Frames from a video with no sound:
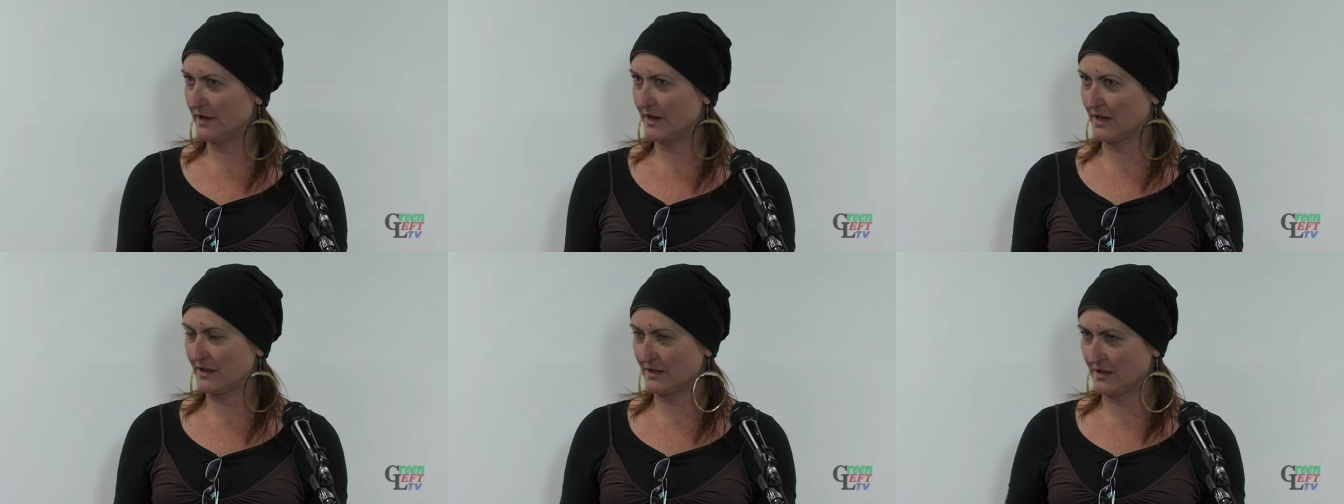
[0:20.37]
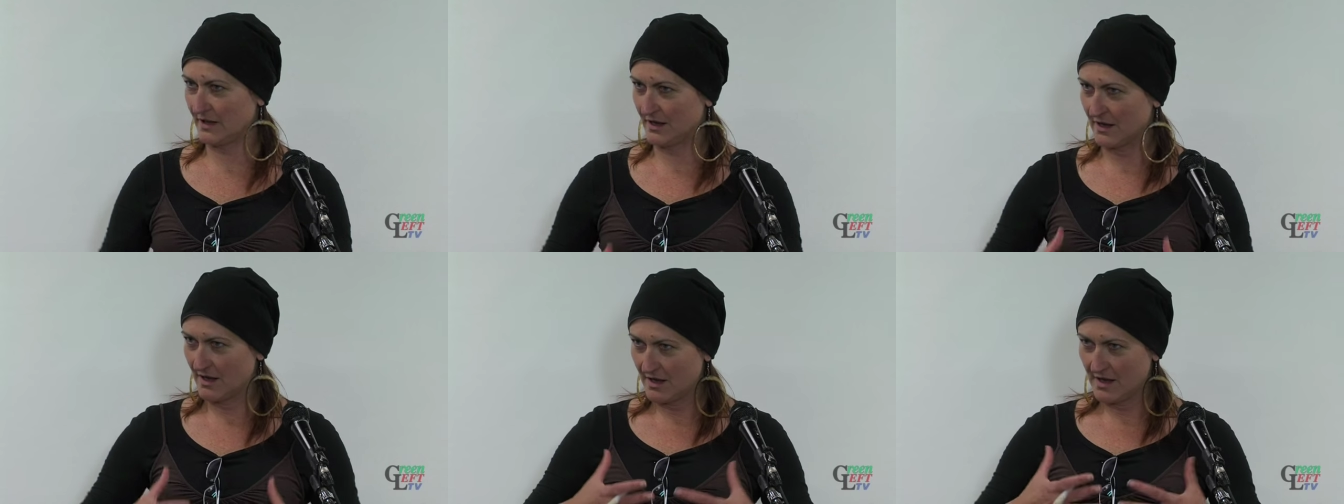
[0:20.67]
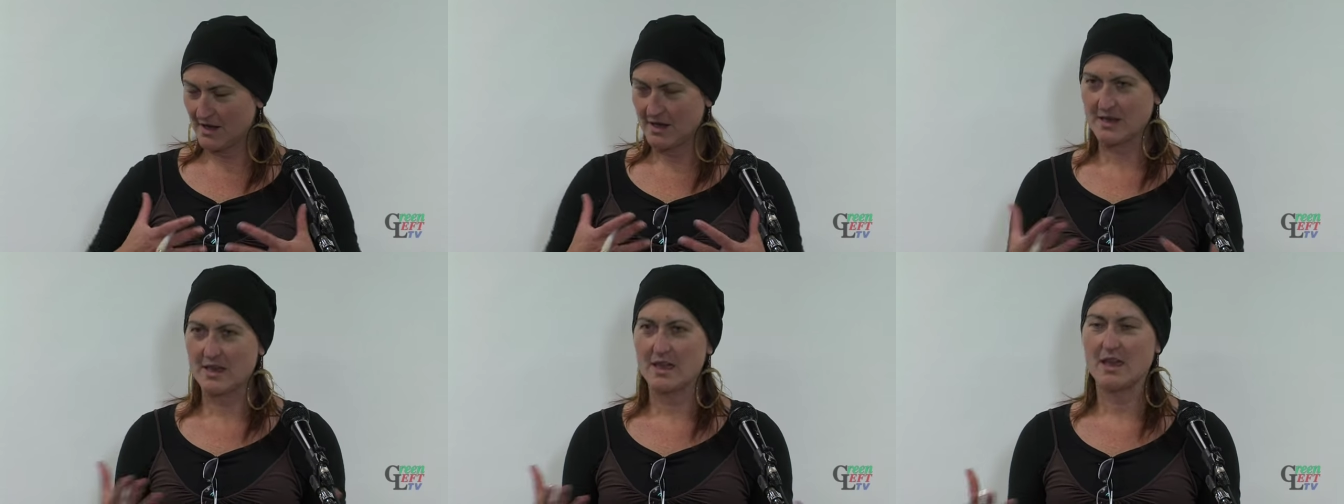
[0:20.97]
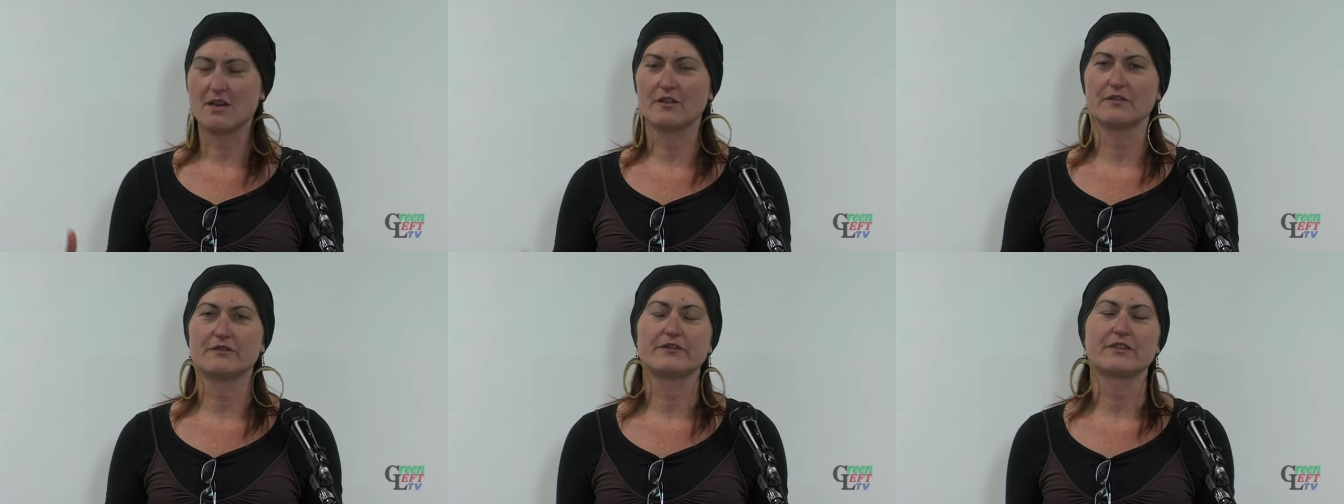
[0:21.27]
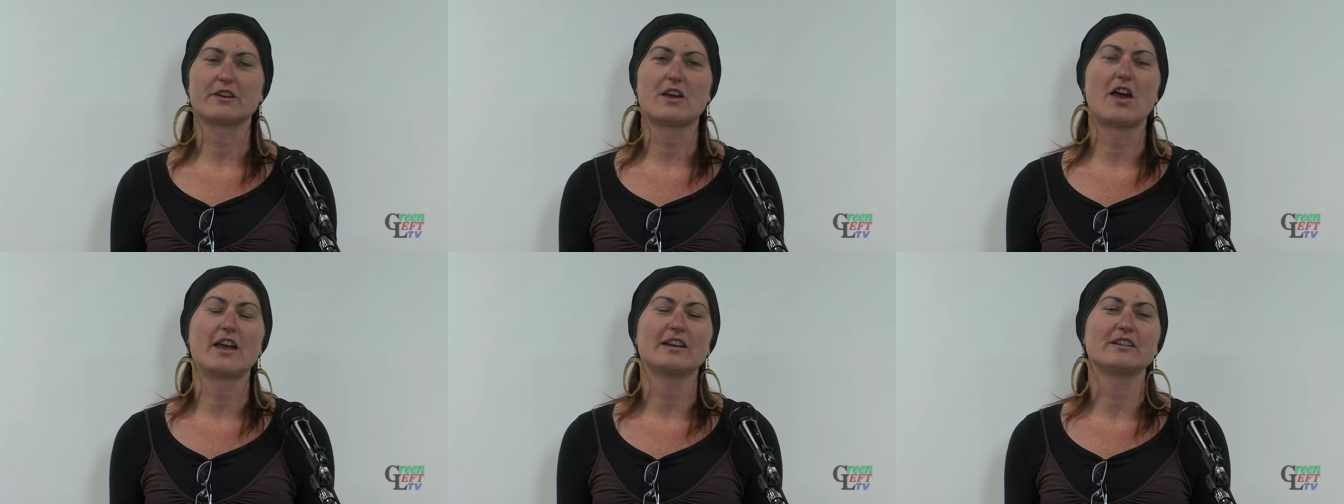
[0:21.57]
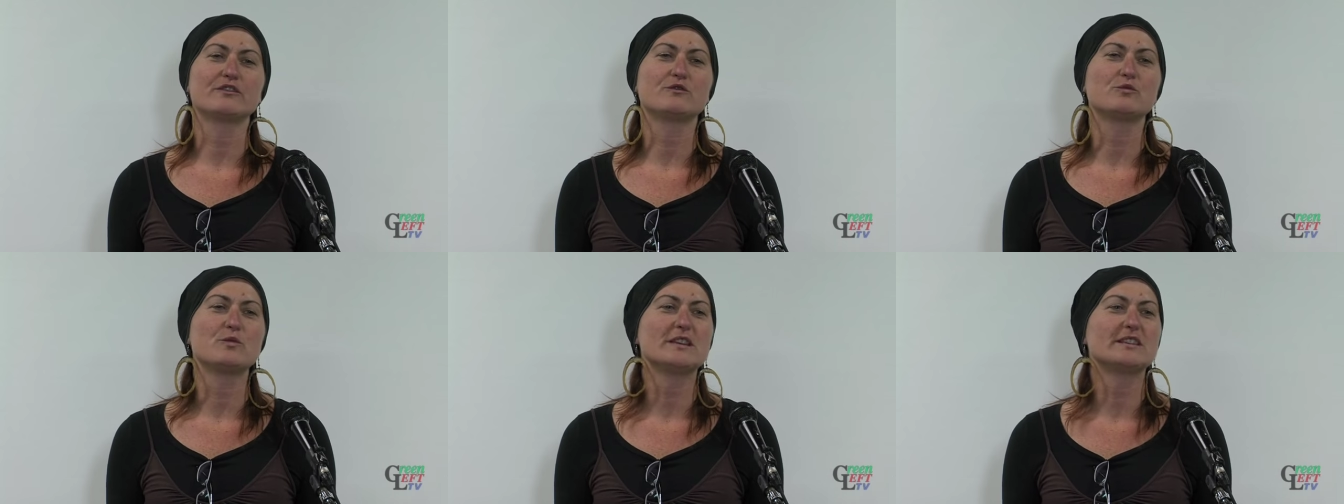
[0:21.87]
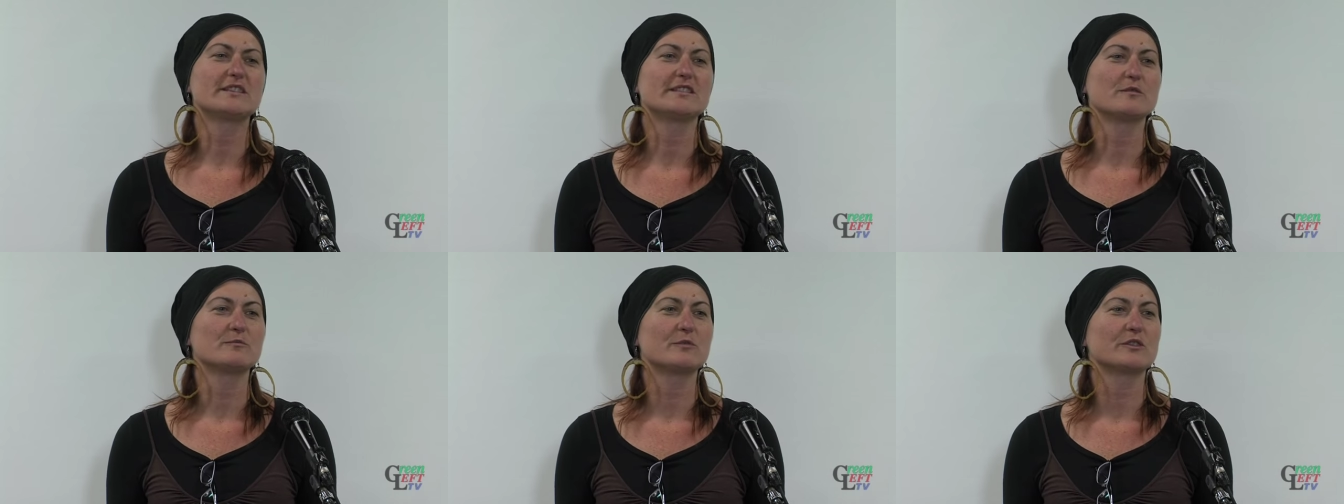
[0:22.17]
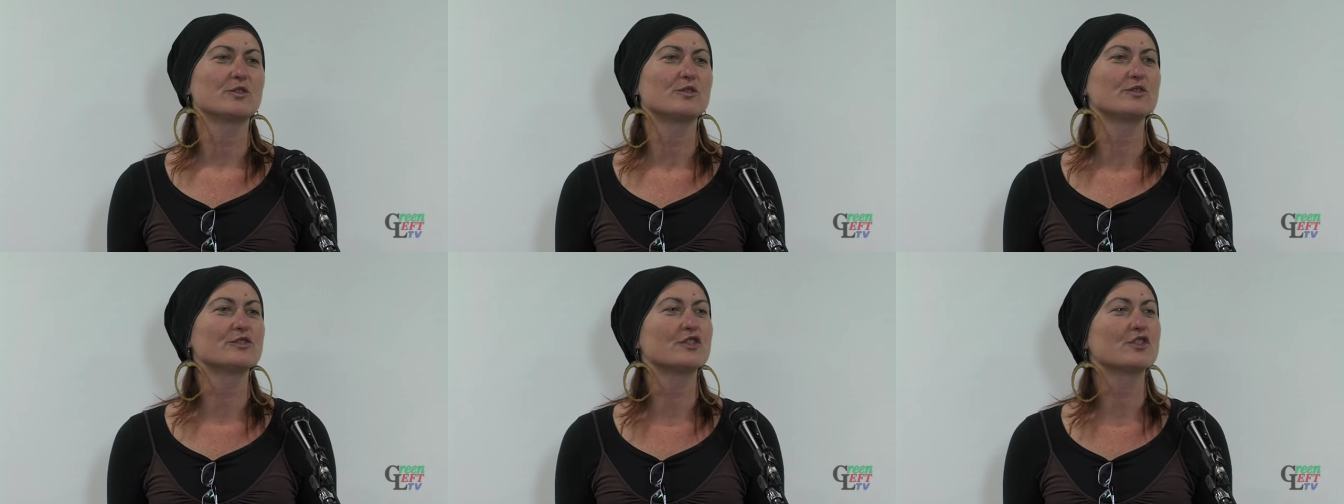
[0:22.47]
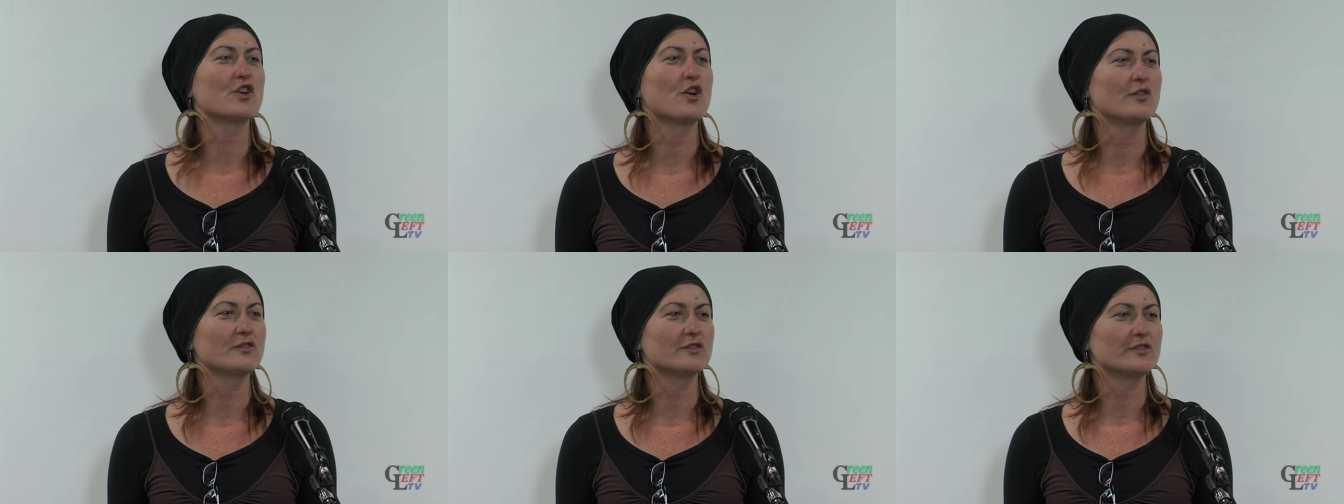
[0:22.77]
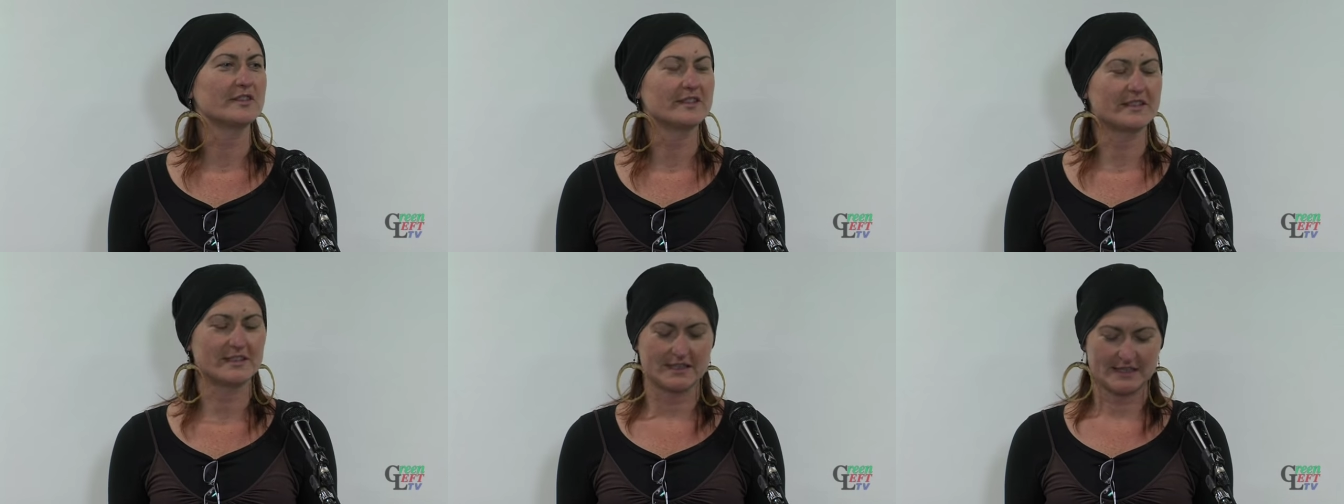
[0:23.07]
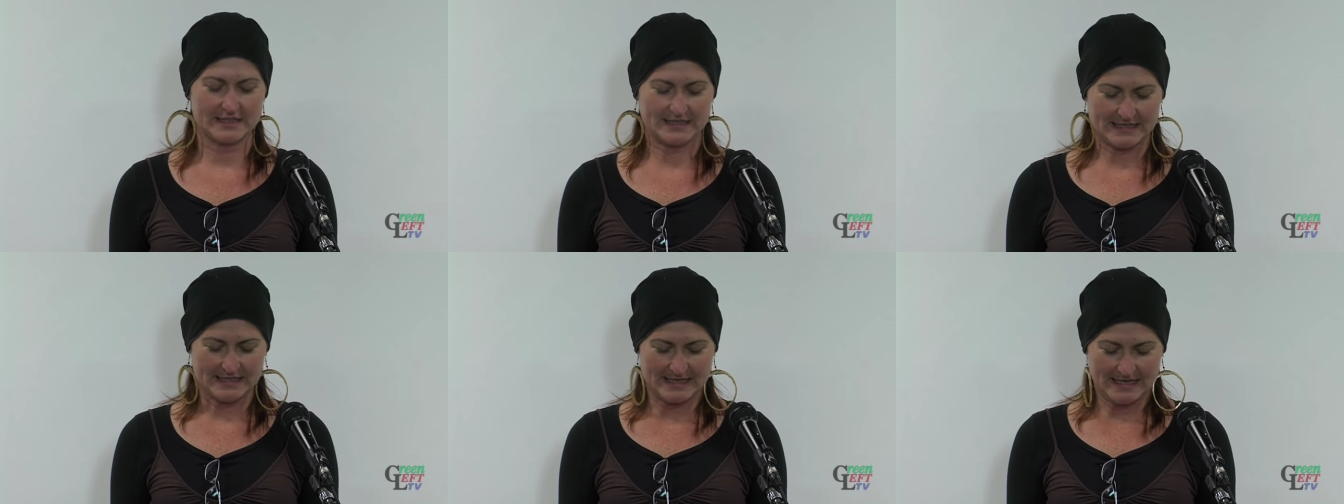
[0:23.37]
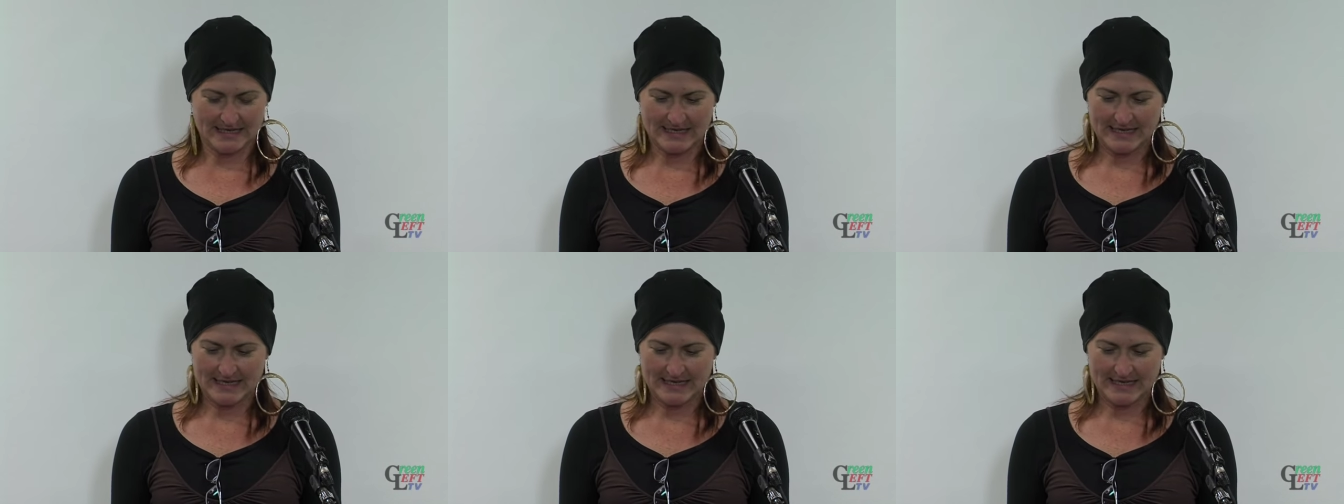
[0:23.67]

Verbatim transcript: The, the year of kind of wisdom, but also consciousness